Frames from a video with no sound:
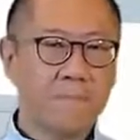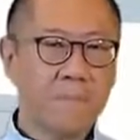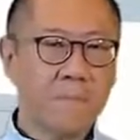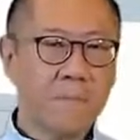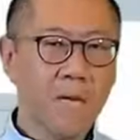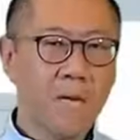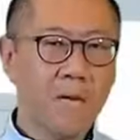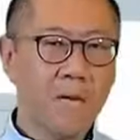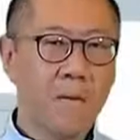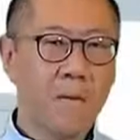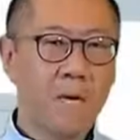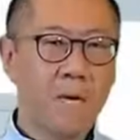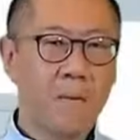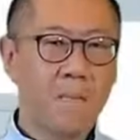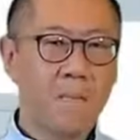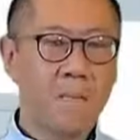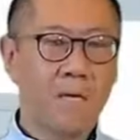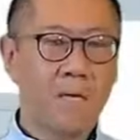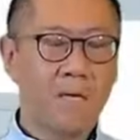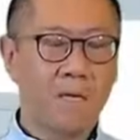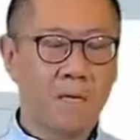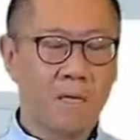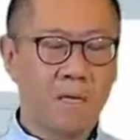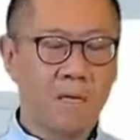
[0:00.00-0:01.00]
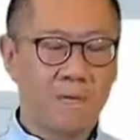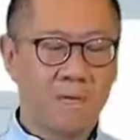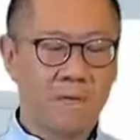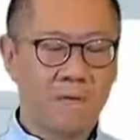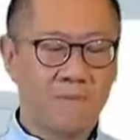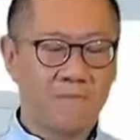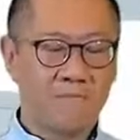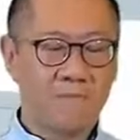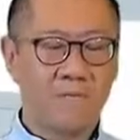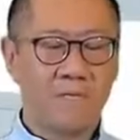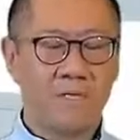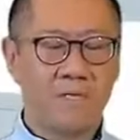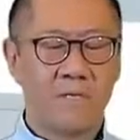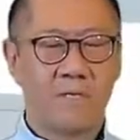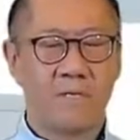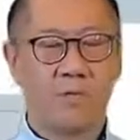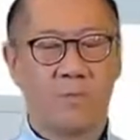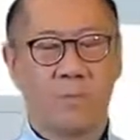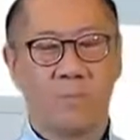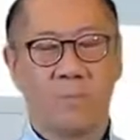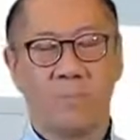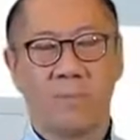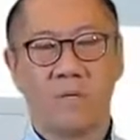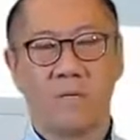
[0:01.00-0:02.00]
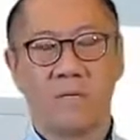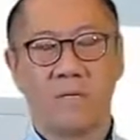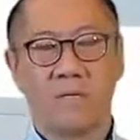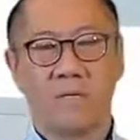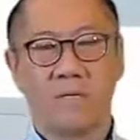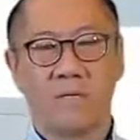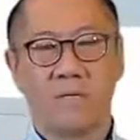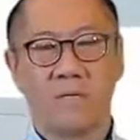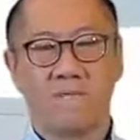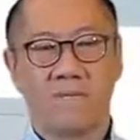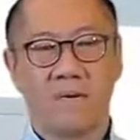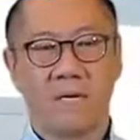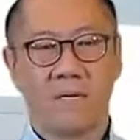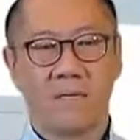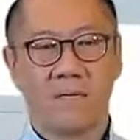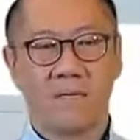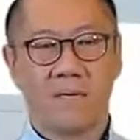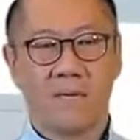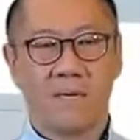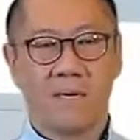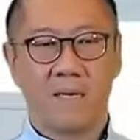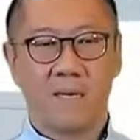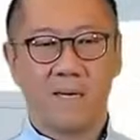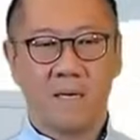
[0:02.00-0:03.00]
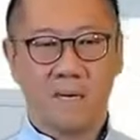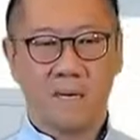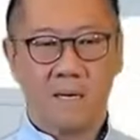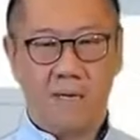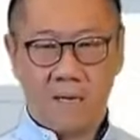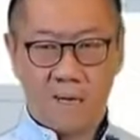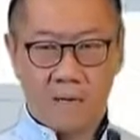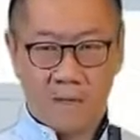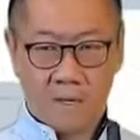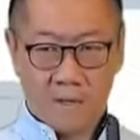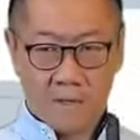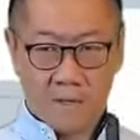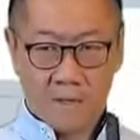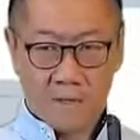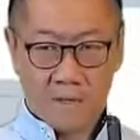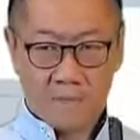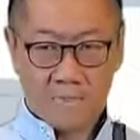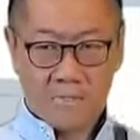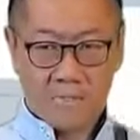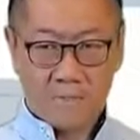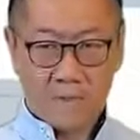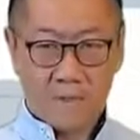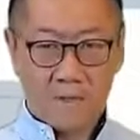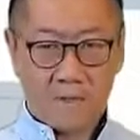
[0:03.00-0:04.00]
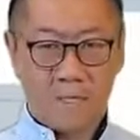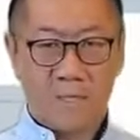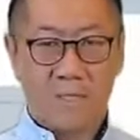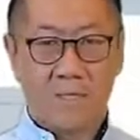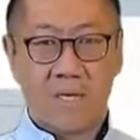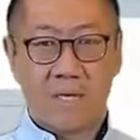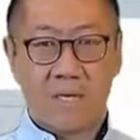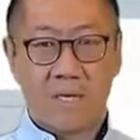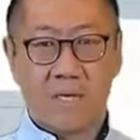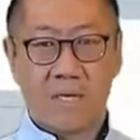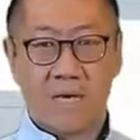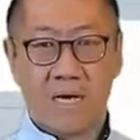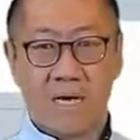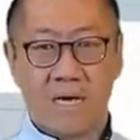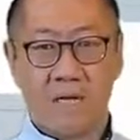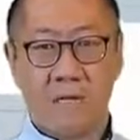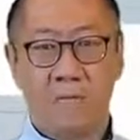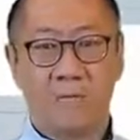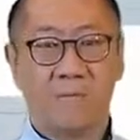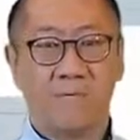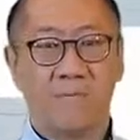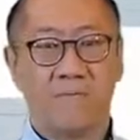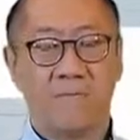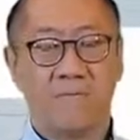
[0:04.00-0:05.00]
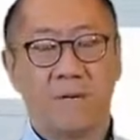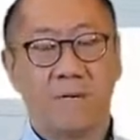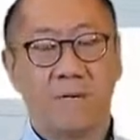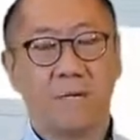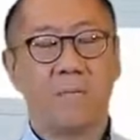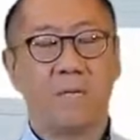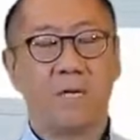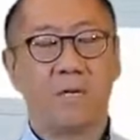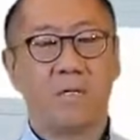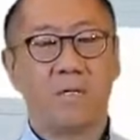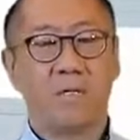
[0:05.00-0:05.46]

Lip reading: A lot of research will point to the fact that the focus that they had was very much